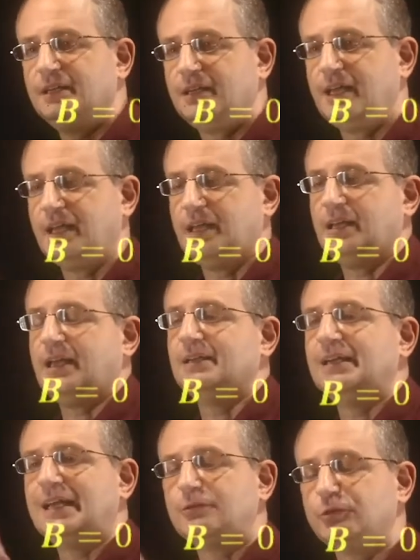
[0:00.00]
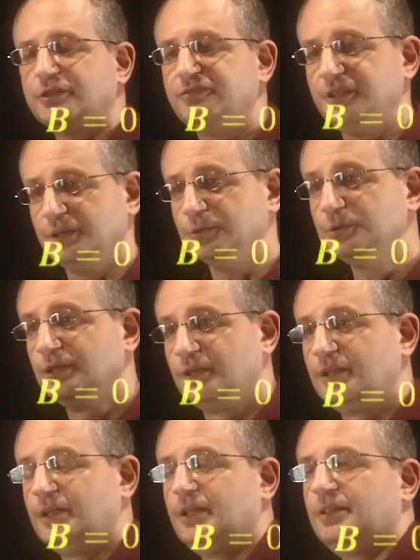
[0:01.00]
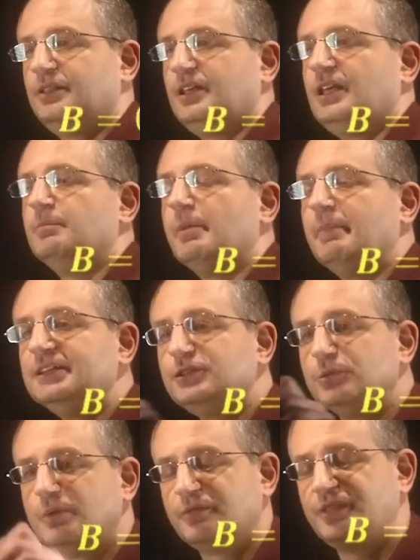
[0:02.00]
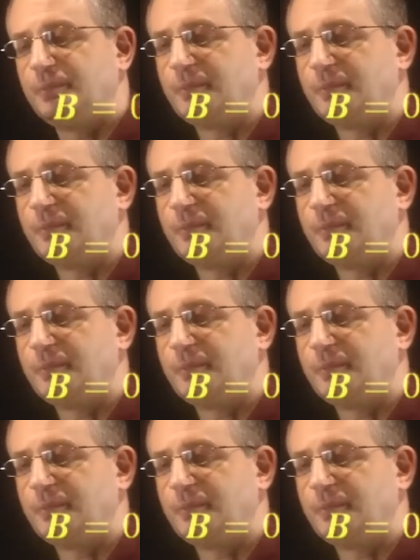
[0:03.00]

an electric field. The momentum of the